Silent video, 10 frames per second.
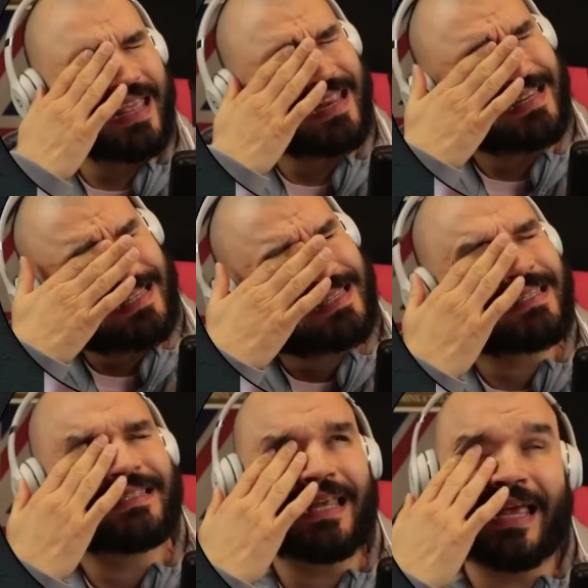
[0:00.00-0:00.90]

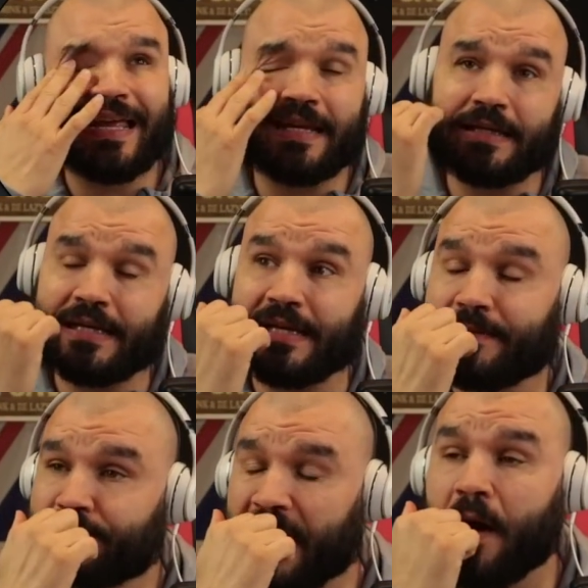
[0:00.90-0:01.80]
insanely
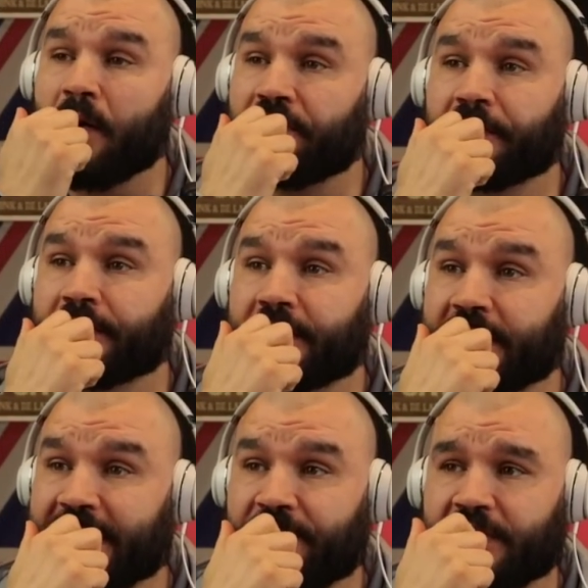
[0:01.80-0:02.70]
powerful. The
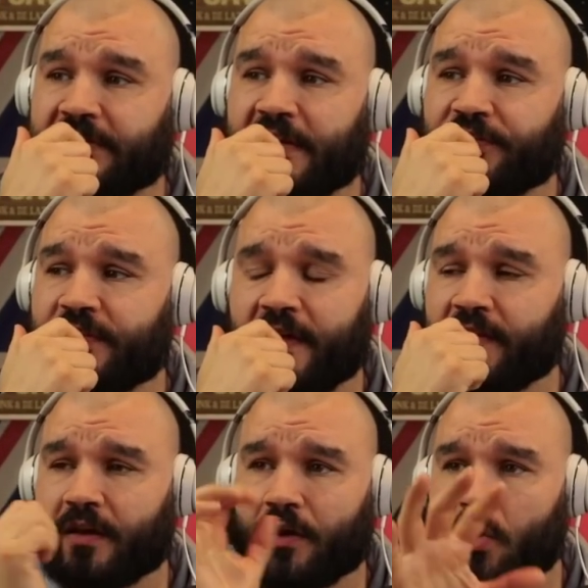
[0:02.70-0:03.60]
devastation that
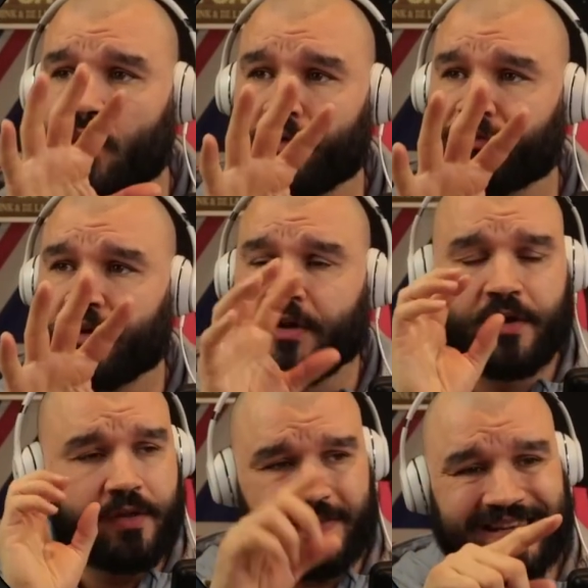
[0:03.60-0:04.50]
they can cause.
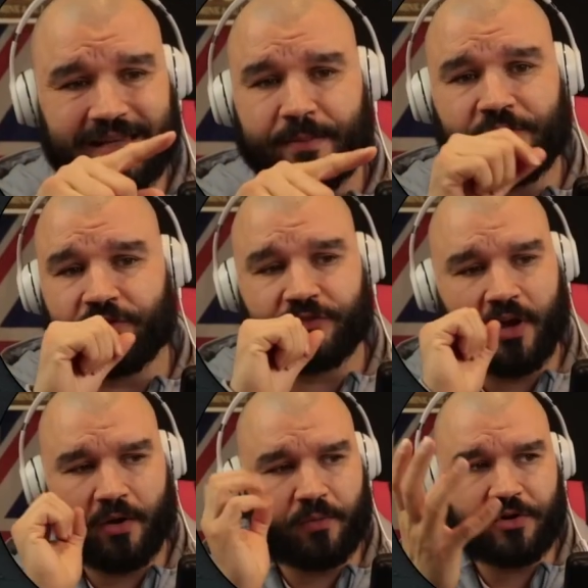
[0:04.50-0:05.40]
These images
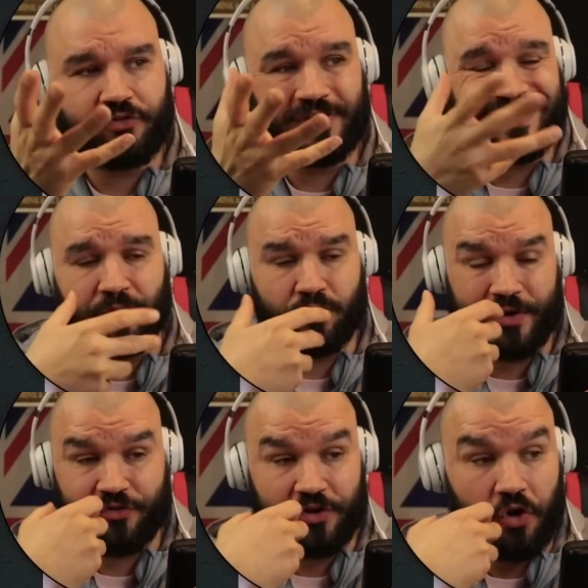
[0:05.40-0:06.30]
are we should we
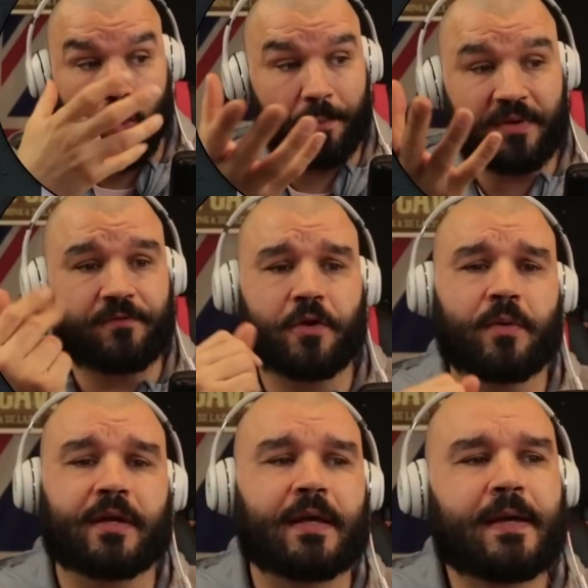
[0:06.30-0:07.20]
should not be
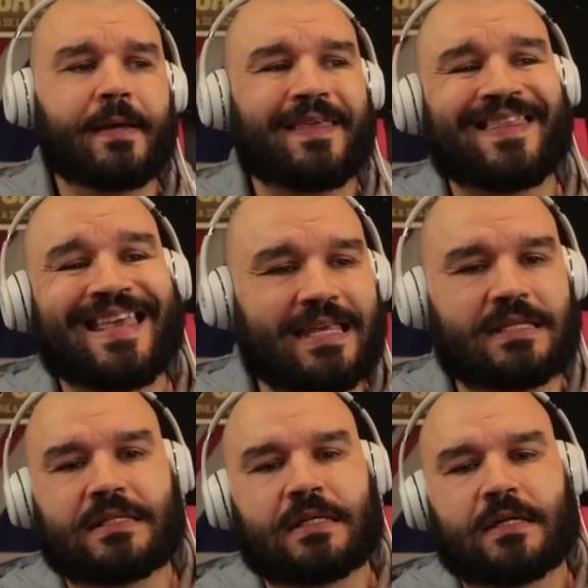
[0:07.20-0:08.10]
viewing
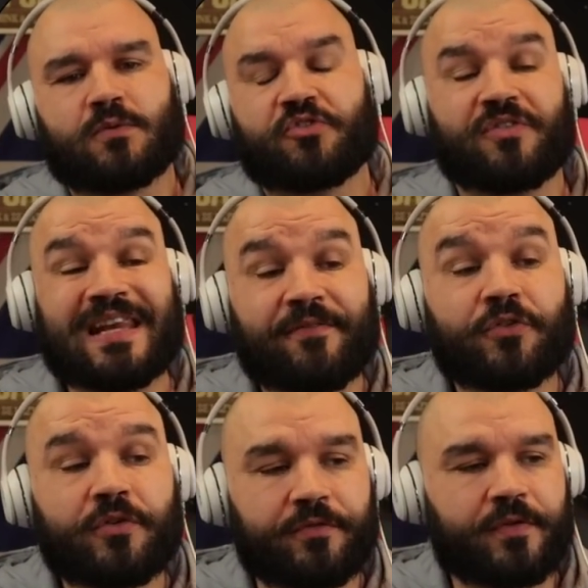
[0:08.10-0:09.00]
this. We should
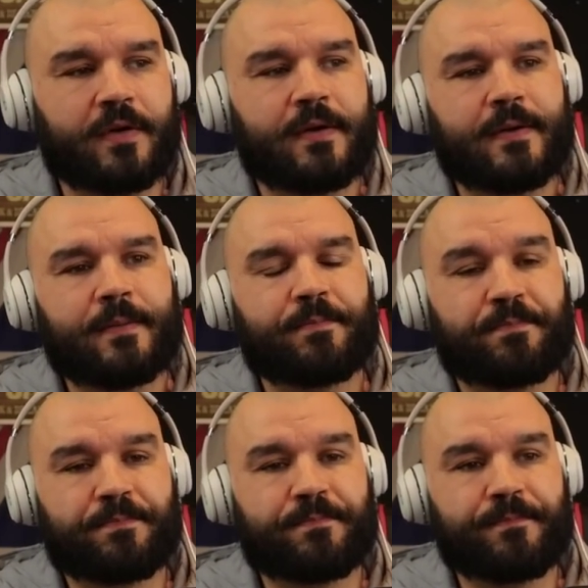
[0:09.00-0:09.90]
never have
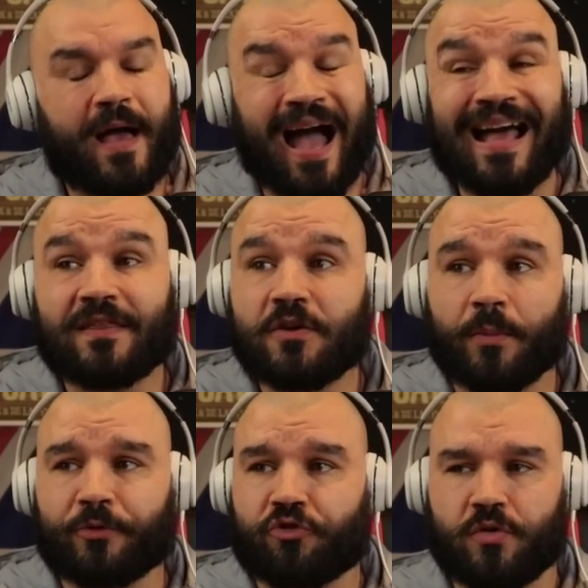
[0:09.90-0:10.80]
had the
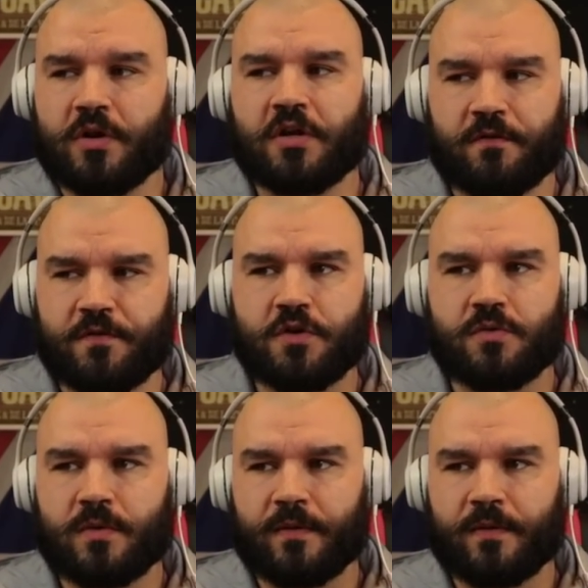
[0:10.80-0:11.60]
opportunity to view